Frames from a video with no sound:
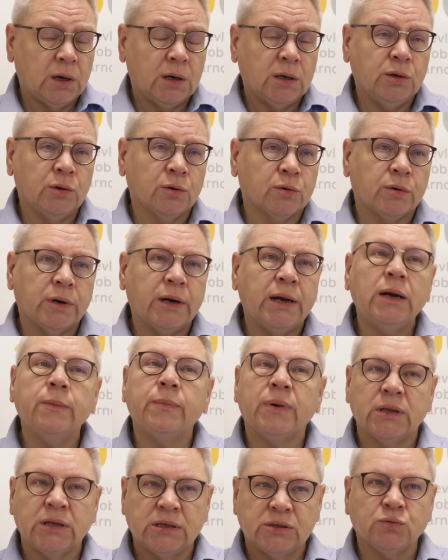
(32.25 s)
Ukraine,
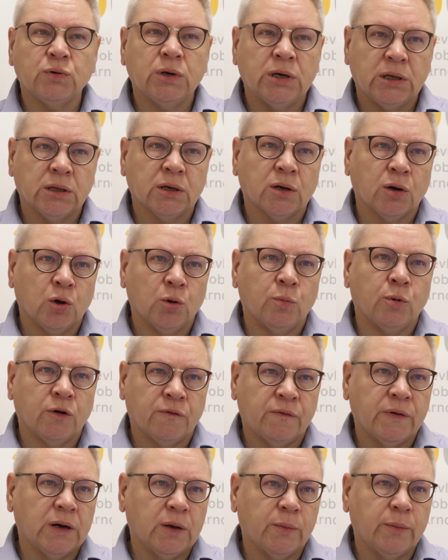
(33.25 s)
but it's really the global
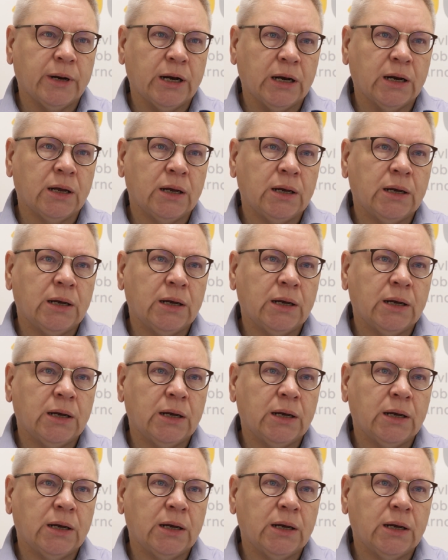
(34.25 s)
phenomenon.